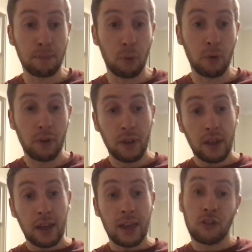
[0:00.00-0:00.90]
but
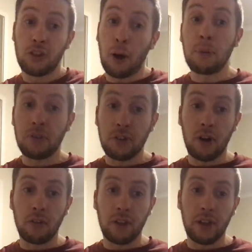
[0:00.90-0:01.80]
it's the opposite
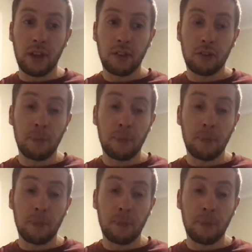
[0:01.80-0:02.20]
of it.